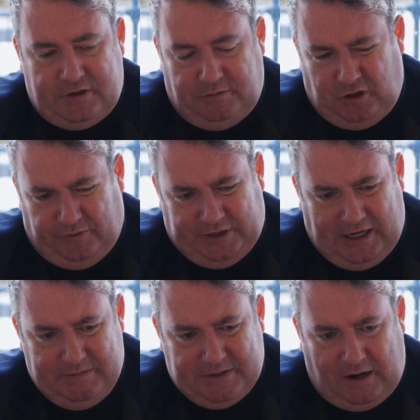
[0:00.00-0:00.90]
Some tough
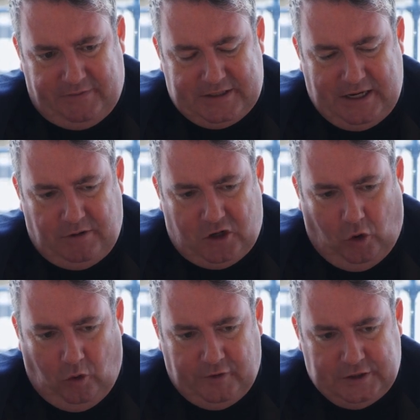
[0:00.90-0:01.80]
times, obviously, with
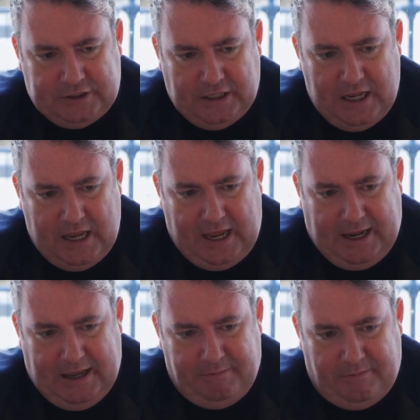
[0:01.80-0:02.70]
COVID.
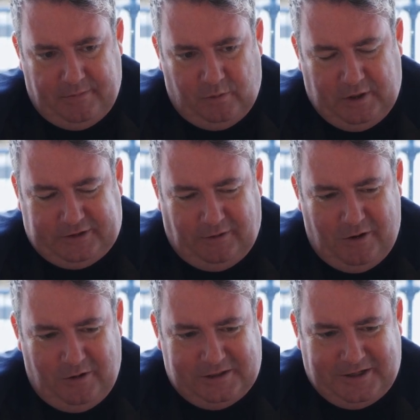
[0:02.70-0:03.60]
With the
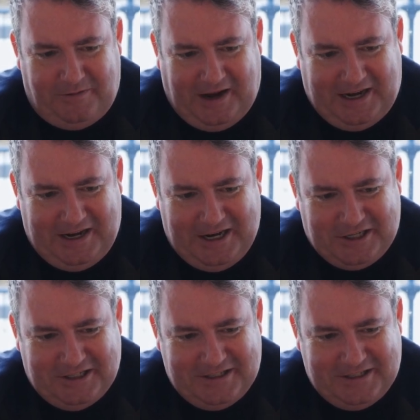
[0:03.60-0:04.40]
rules and regulations.